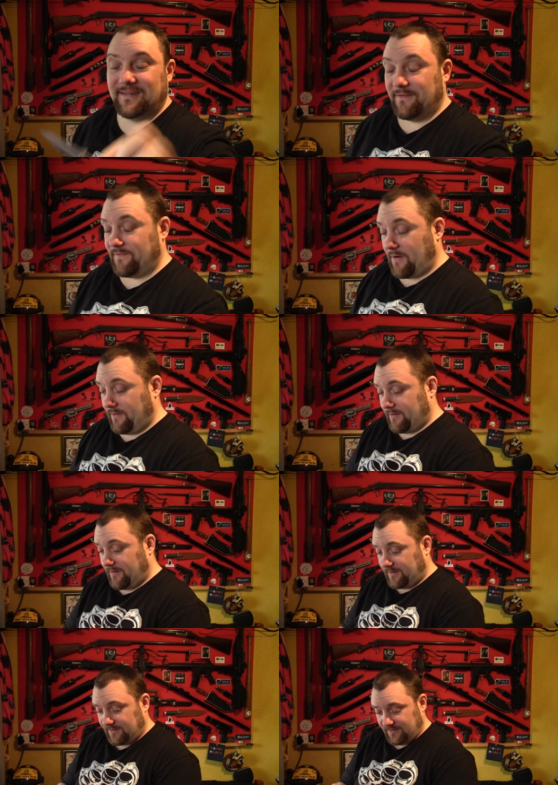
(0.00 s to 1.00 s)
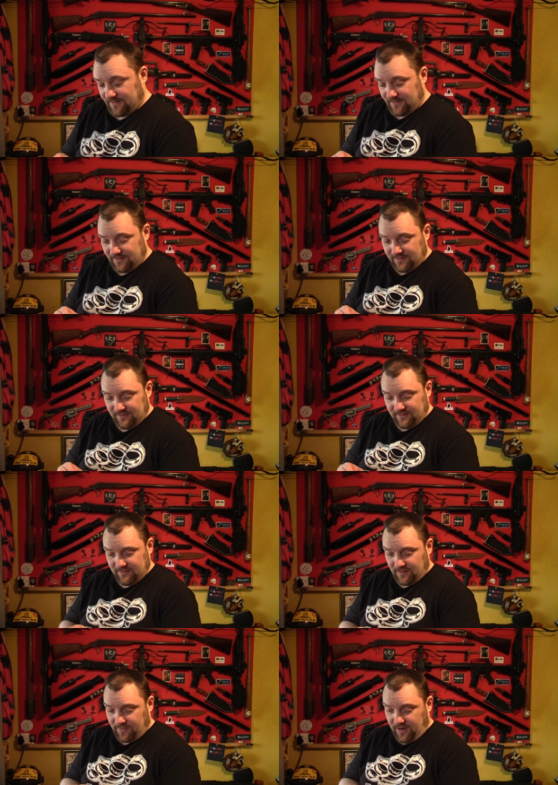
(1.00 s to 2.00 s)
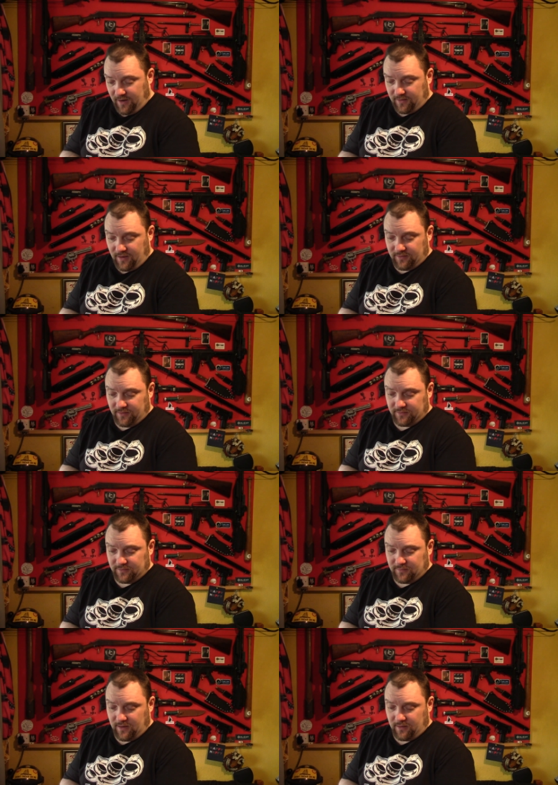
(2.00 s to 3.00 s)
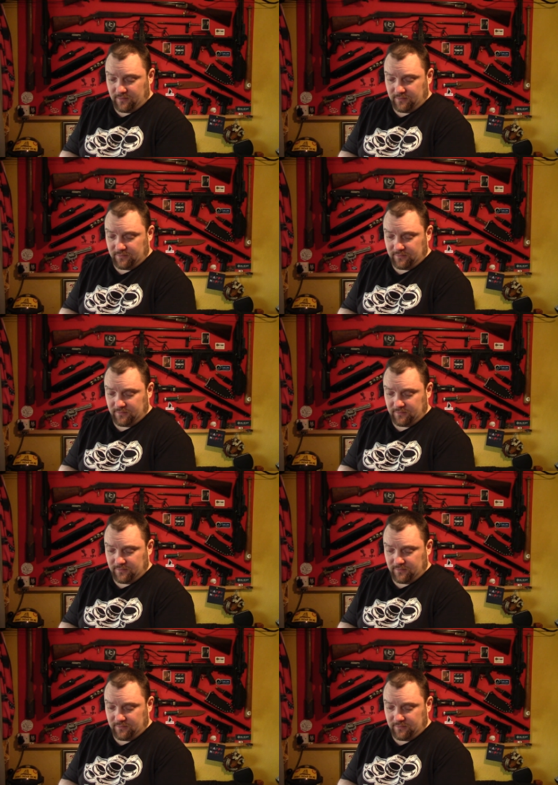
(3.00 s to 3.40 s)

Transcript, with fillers: Yeah, very nice. I bet that cut nice as well.